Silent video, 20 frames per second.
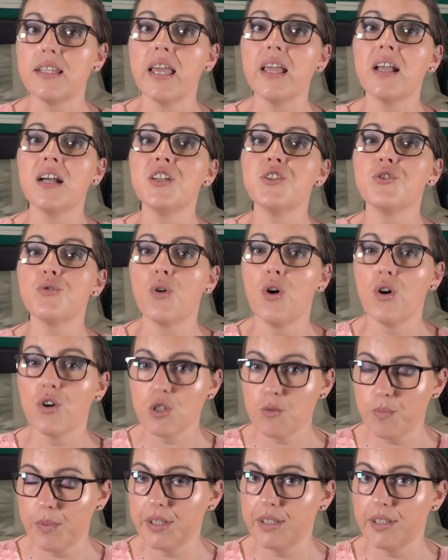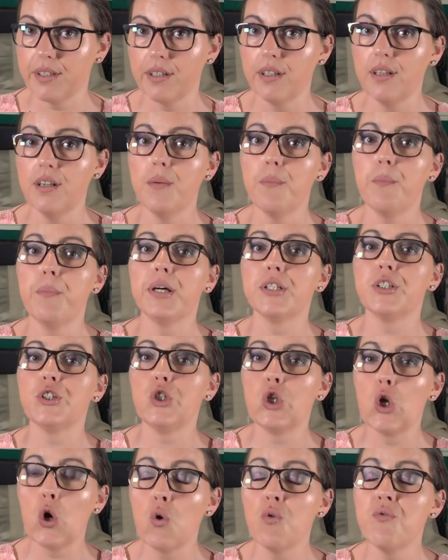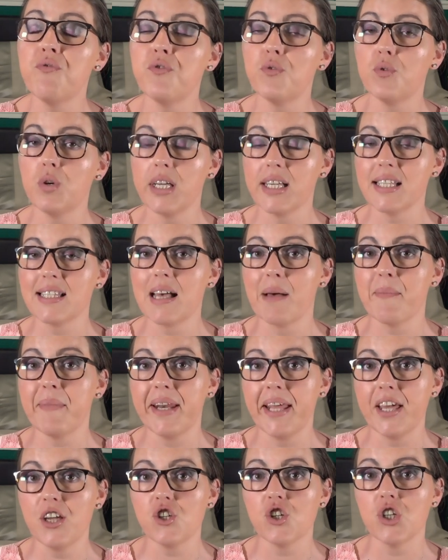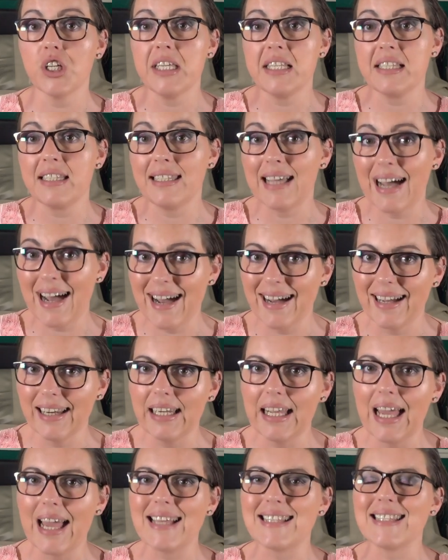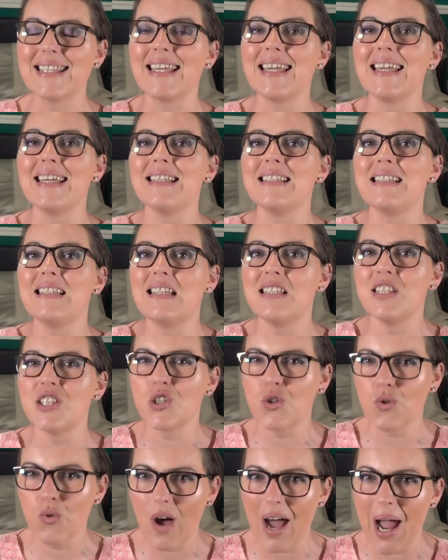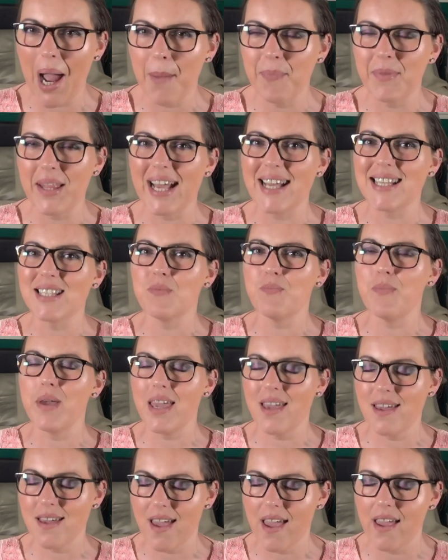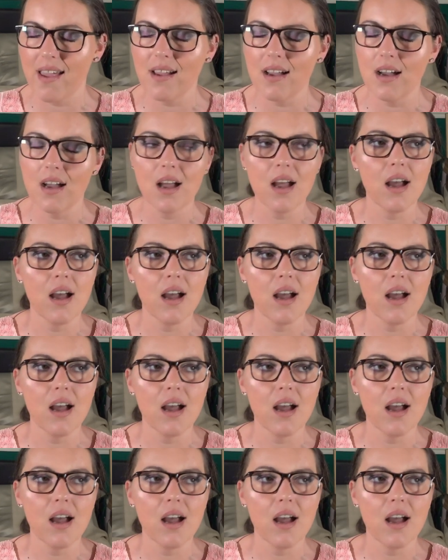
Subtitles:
taken to hospital, but no full examination is done as he is described as being,